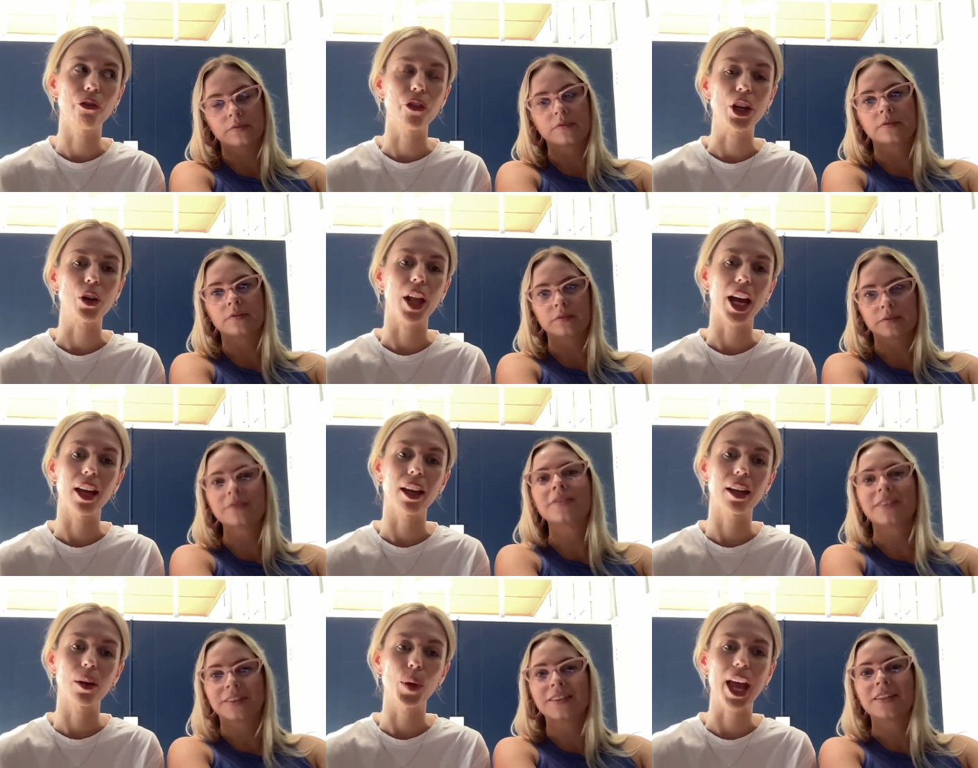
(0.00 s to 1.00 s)
Speaker 1: feel like
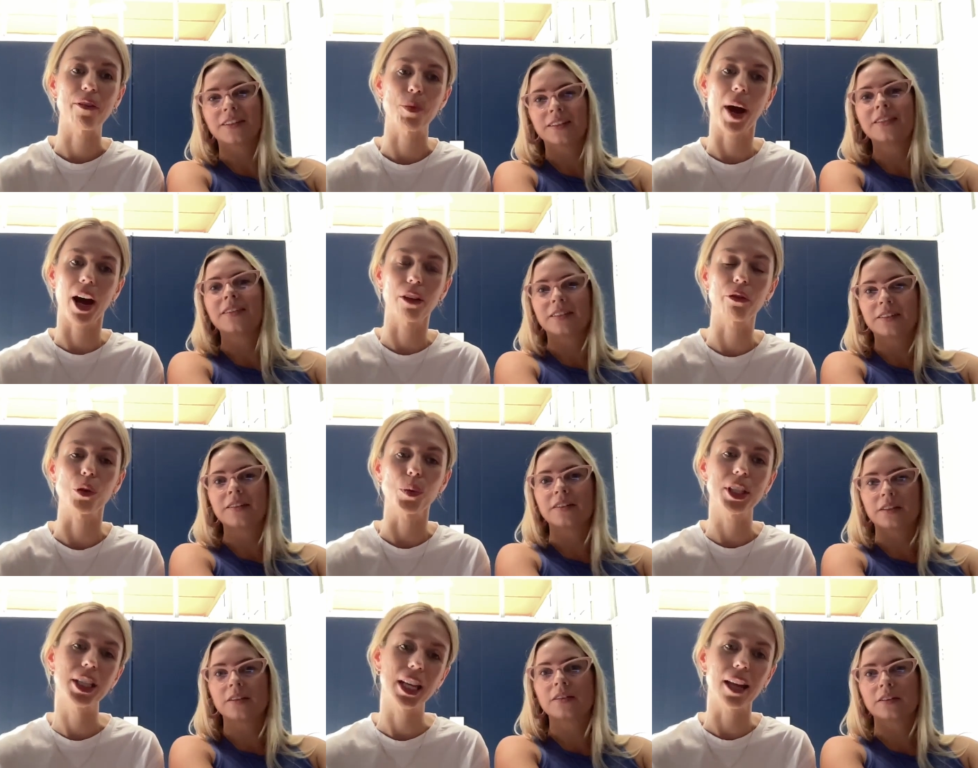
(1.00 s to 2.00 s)
we have a path
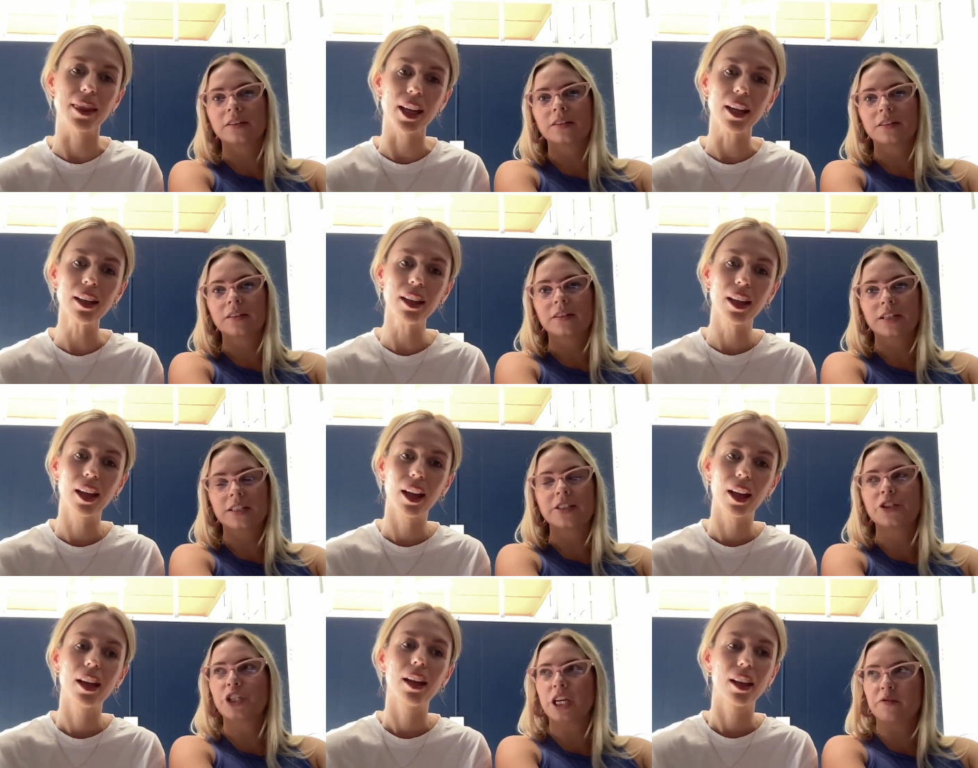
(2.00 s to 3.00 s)
forward to get there. But
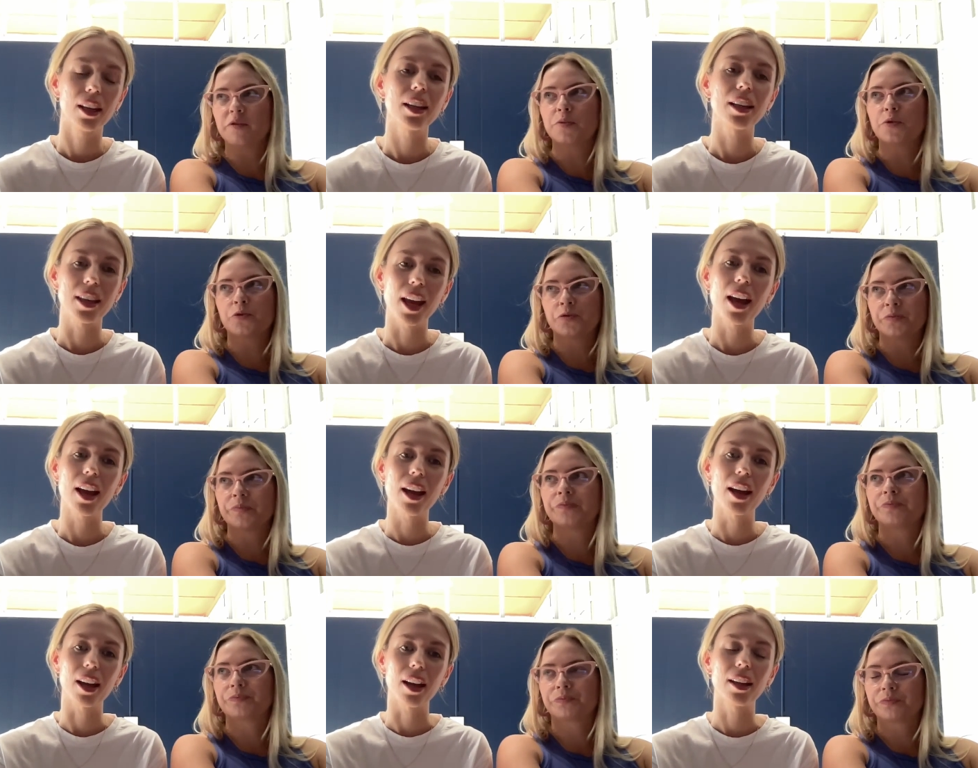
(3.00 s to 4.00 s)
it's achievable.
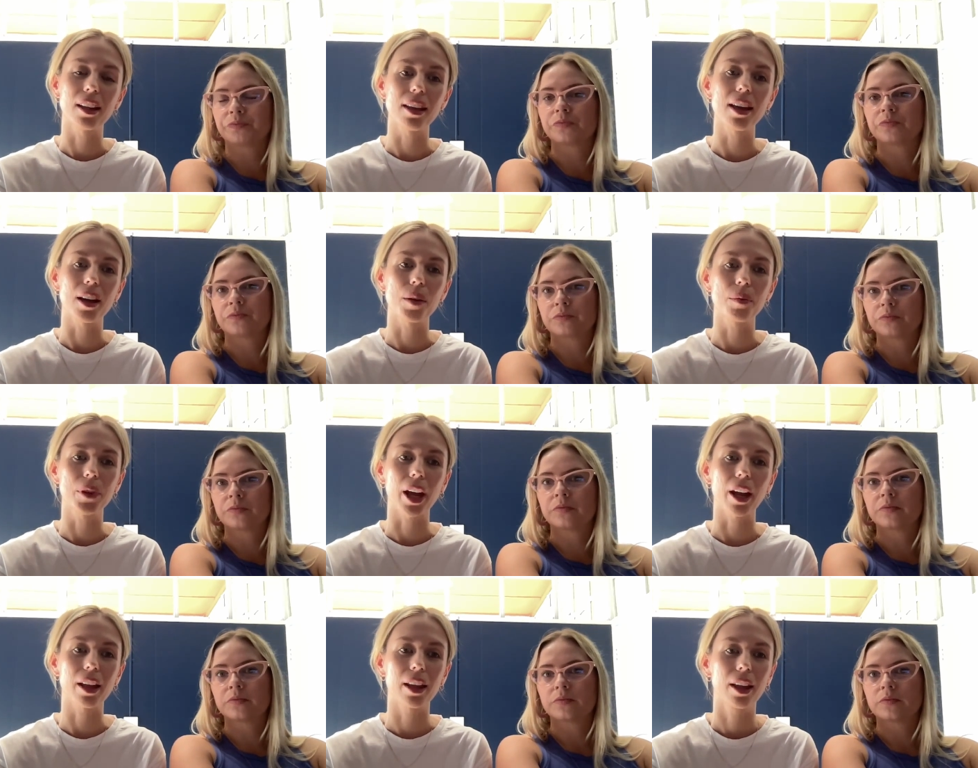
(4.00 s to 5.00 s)
Yeah, yeah.
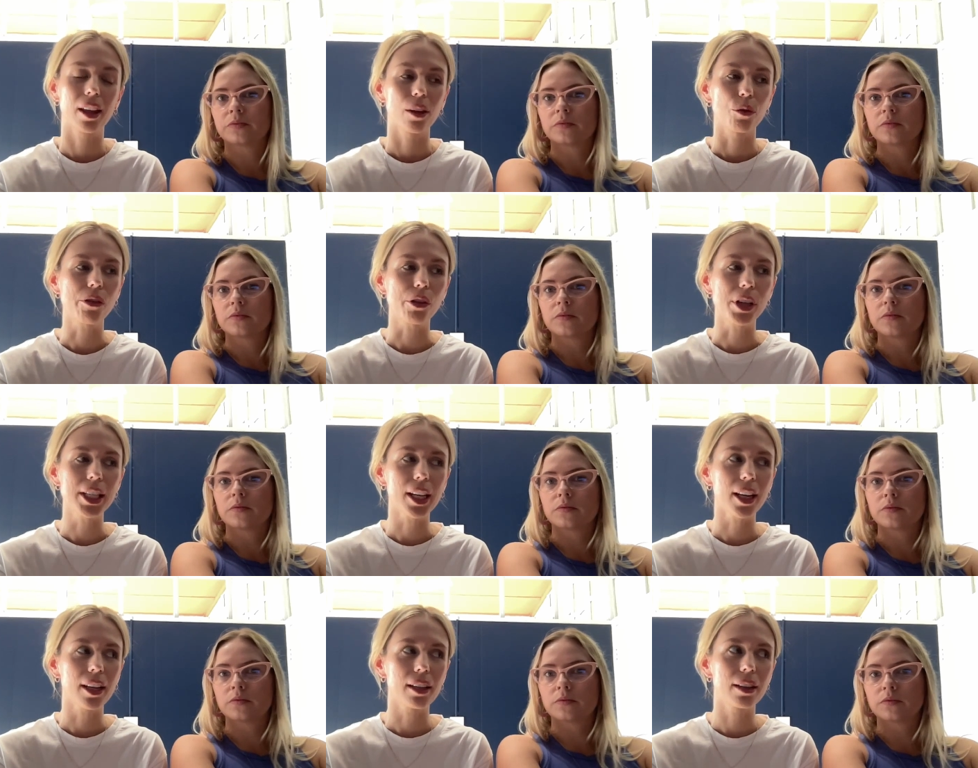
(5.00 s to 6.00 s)
Like we've always
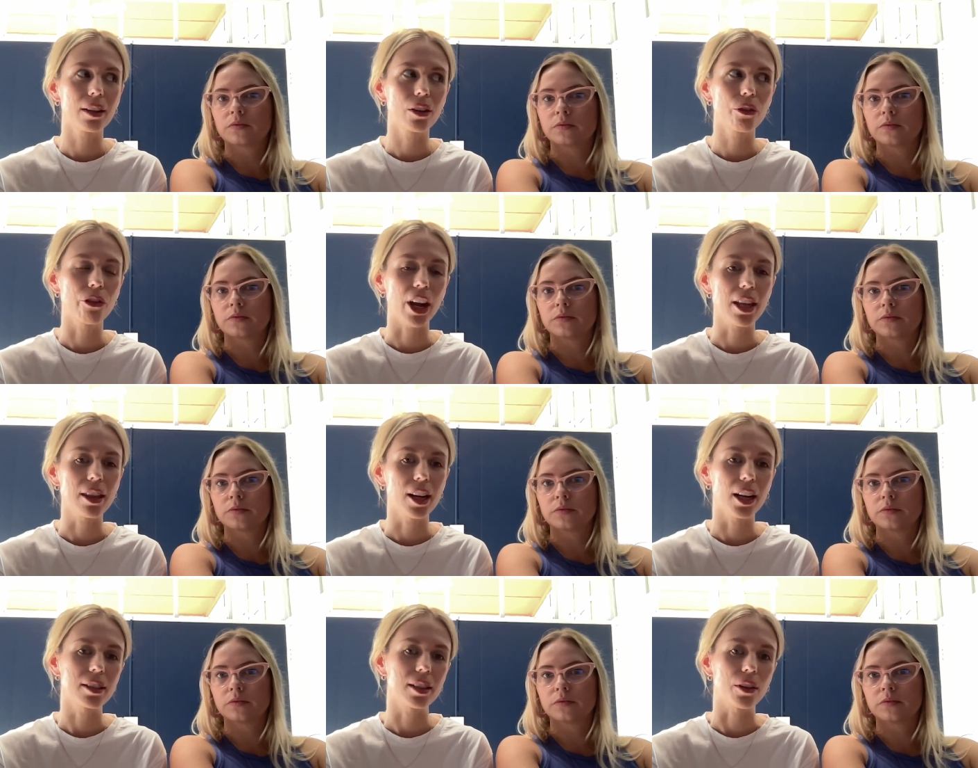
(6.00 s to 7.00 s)
had faith
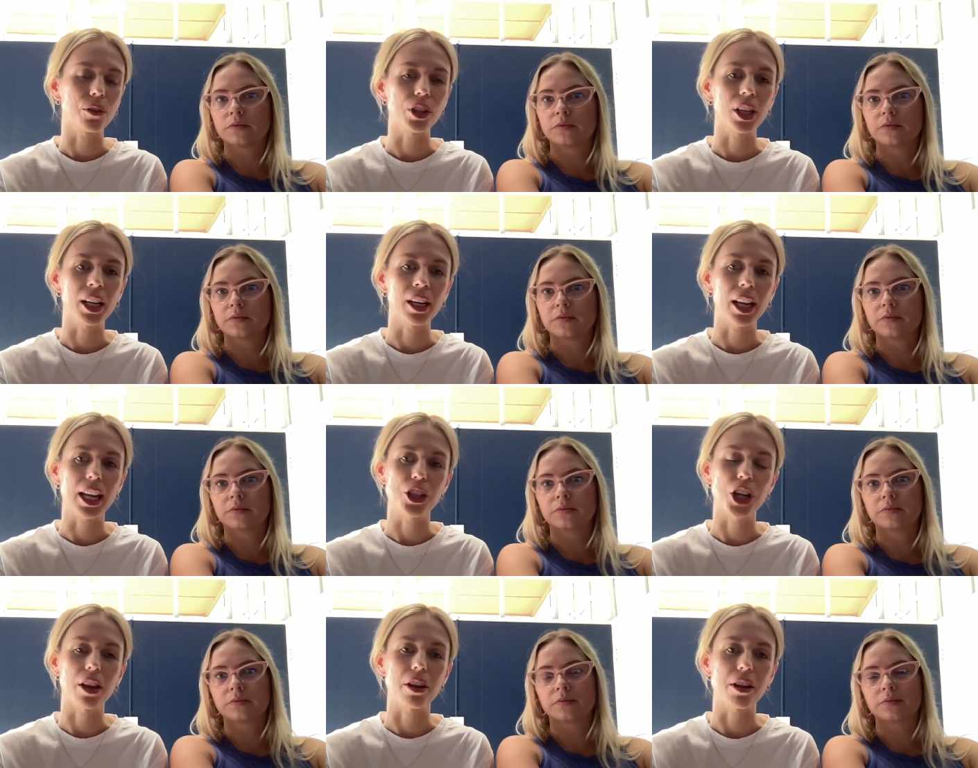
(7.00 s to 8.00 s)
in ourselves and in
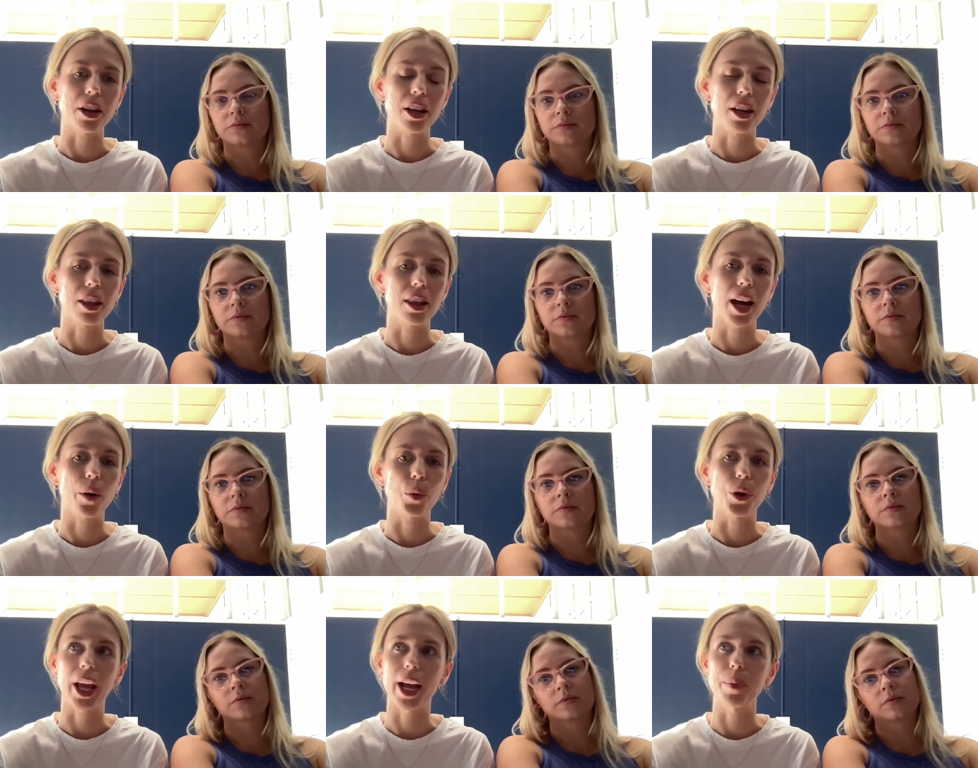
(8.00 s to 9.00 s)
each other that
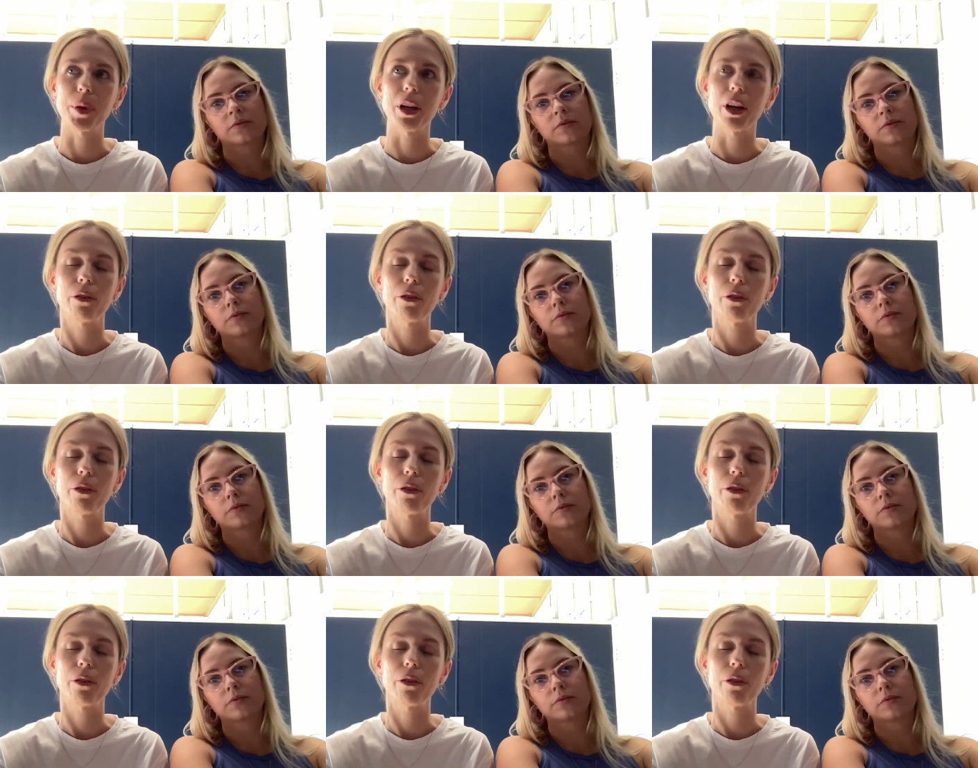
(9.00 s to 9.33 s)
that would happen